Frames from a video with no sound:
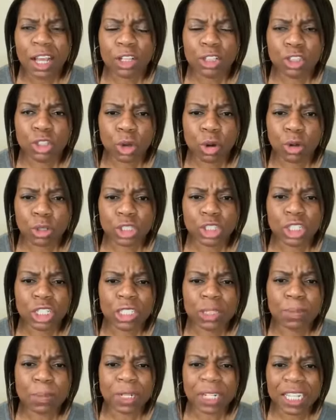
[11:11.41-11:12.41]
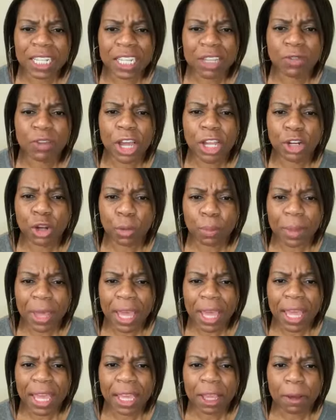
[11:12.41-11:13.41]
So just believe and
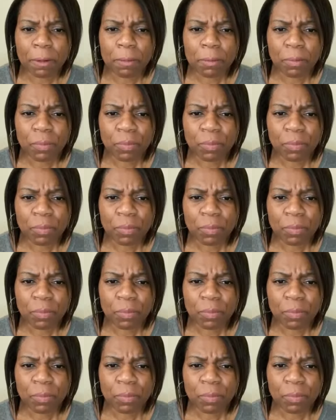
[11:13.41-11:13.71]
obey